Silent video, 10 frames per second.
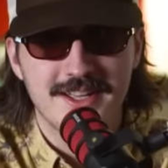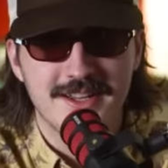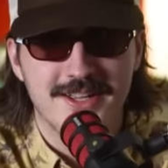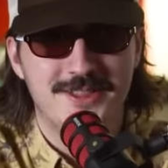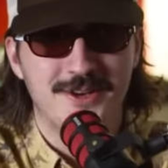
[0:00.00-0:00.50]

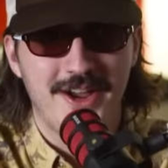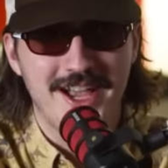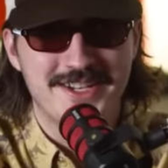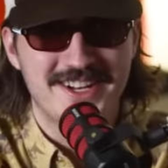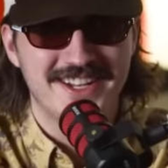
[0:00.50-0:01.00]

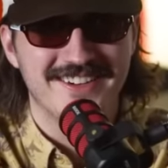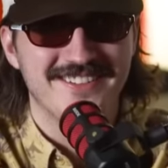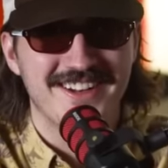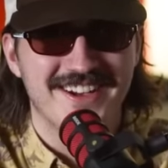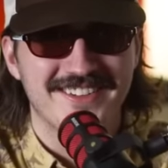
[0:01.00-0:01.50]
thrashing
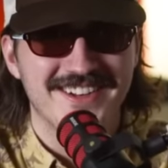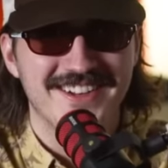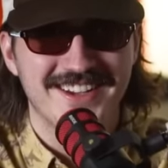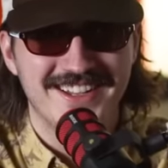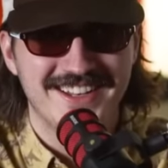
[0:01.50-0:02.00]
around at
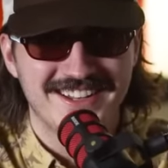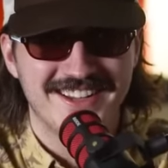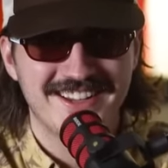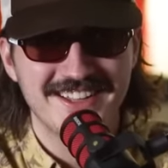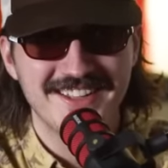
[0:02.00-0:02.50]
night.
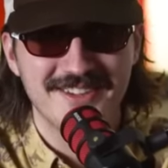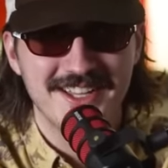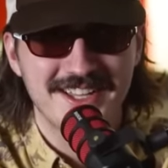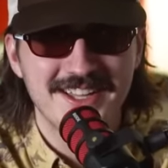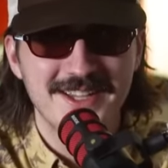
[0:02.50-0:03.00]

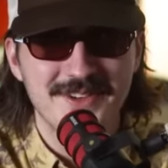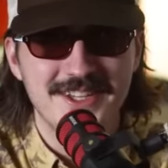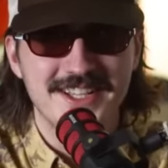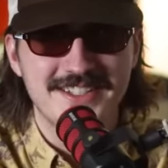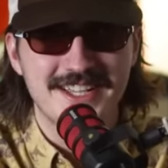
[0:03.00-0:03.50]
They put, like
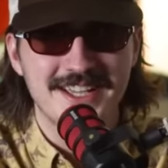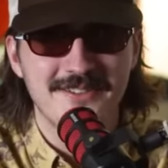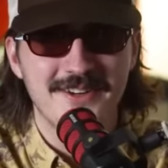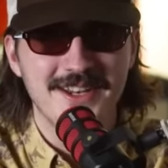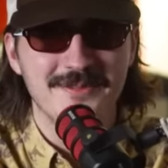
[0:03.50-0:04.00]
10
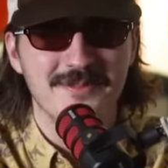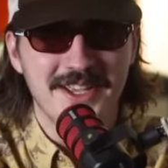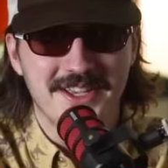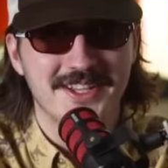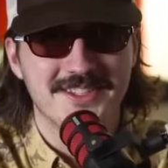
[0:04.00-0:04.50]
weighted
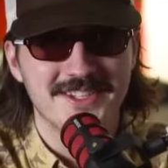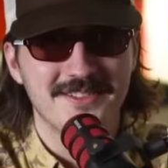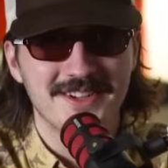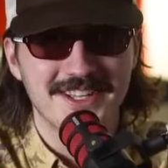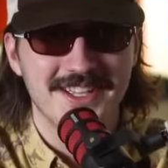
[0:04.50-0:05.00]
blankets on me
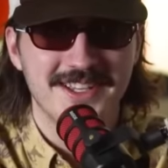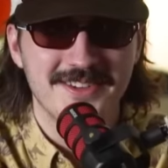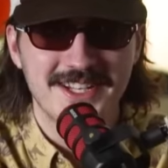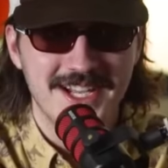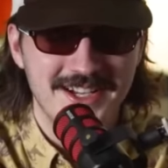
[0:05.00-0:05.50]
to keep me
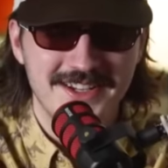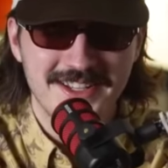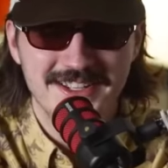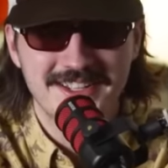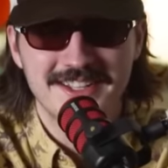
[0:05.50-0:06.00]
down.
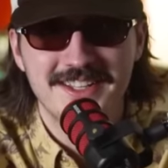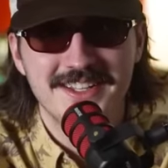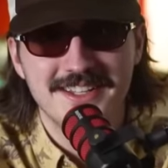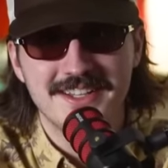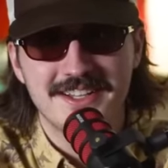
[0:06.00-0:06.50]

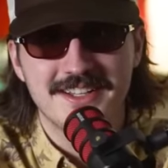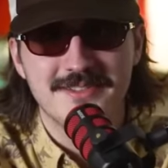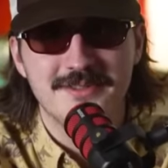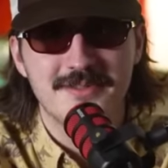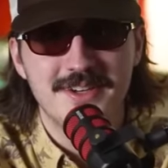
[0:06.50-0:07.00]
Yeah, it's
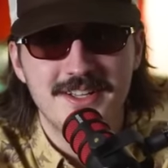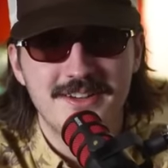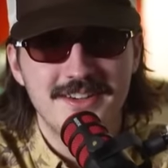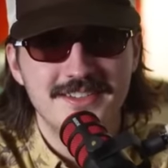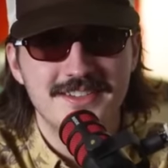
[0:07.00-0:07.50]
been pretty
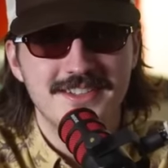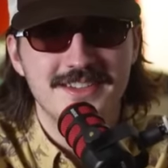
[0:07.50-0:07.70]
crazy.